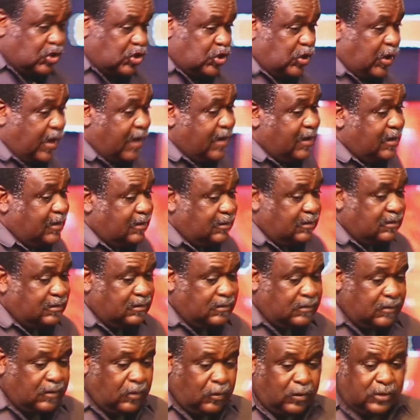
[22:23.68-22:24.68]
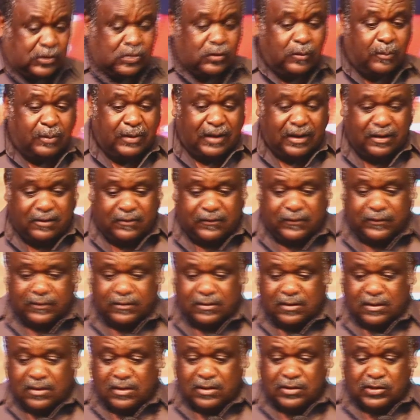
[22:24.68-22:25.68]
train what you believe,
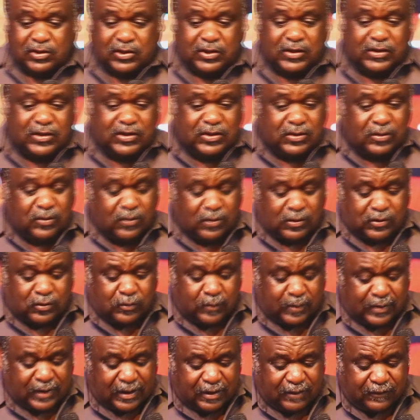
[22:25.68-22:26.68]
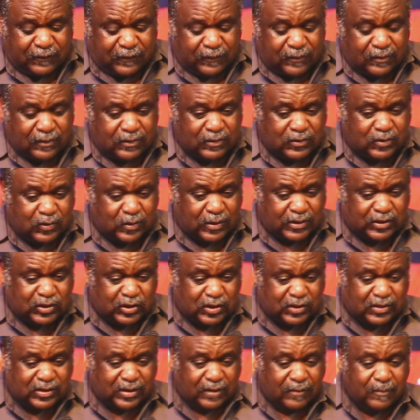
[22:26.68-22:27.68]
teach what you believe to your
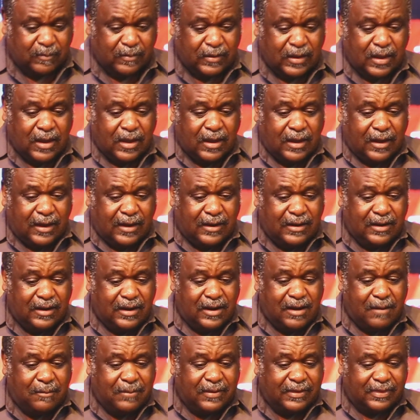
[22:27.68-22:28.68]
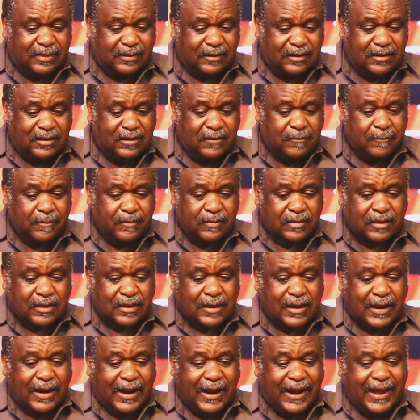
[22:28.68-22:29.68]
children. And number three,
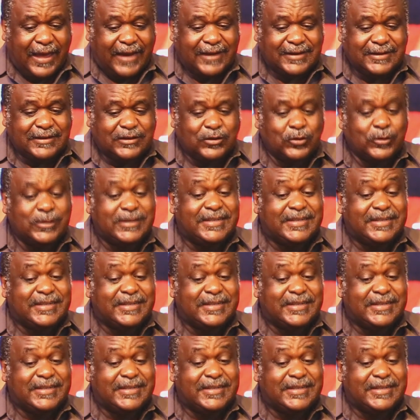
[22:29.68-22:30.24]
learn to